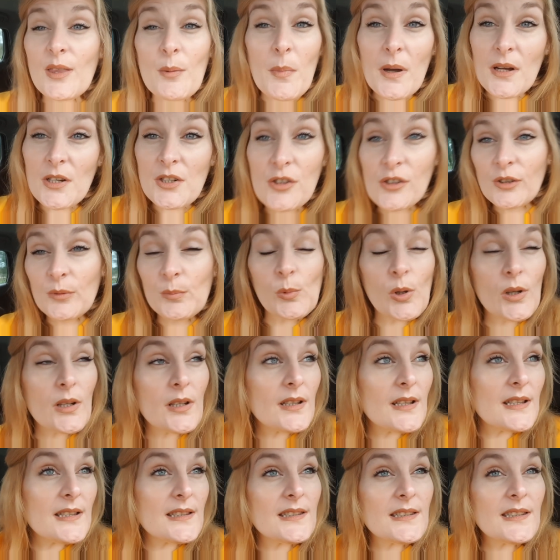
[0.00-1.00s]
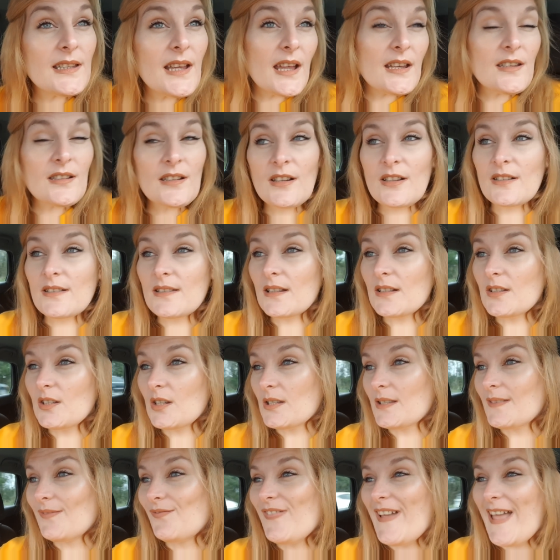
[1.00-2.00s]
the mushroom one instead because I
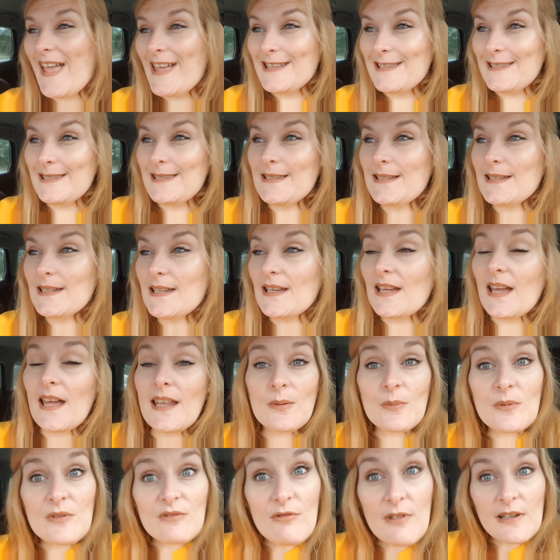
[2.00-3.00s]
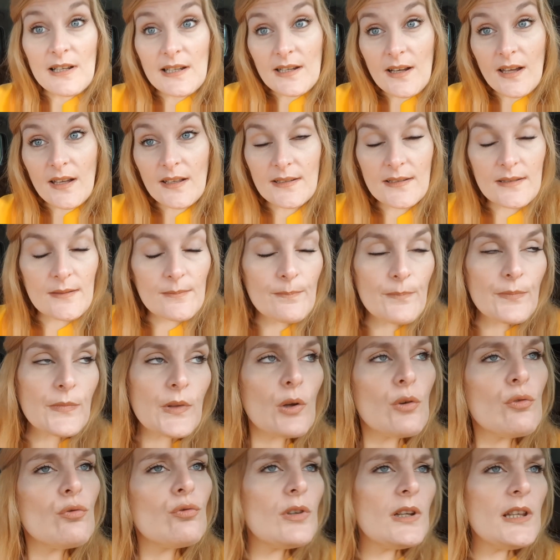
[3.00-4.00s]
just fancied it, and it was really nice,
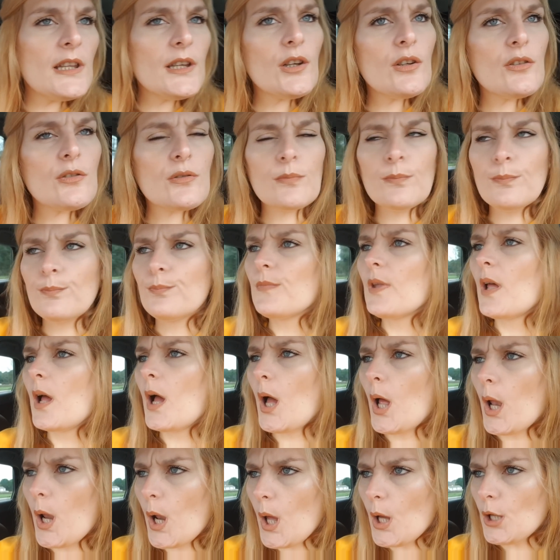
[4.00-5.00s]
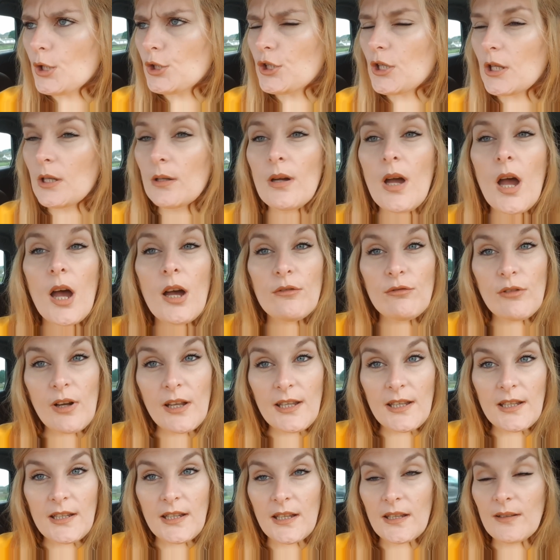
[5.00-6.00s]
really good. I liked it, I
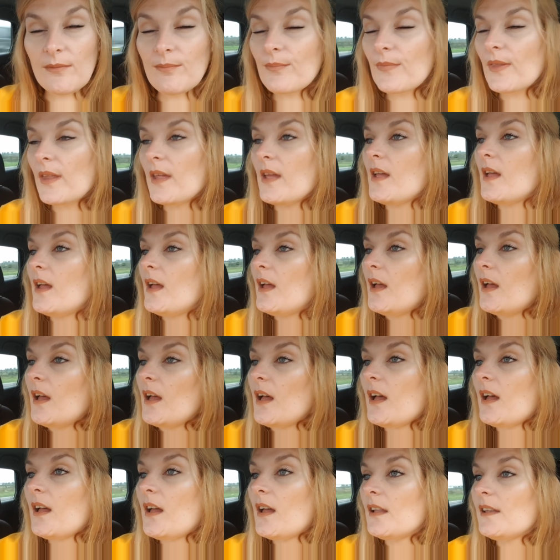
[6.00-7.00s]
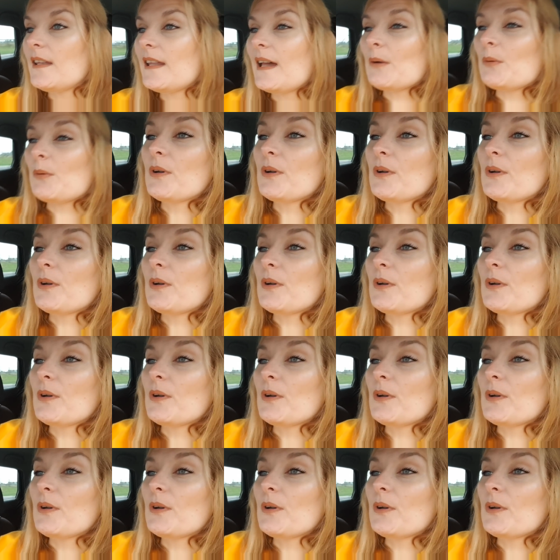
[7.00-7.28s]
rated it. Now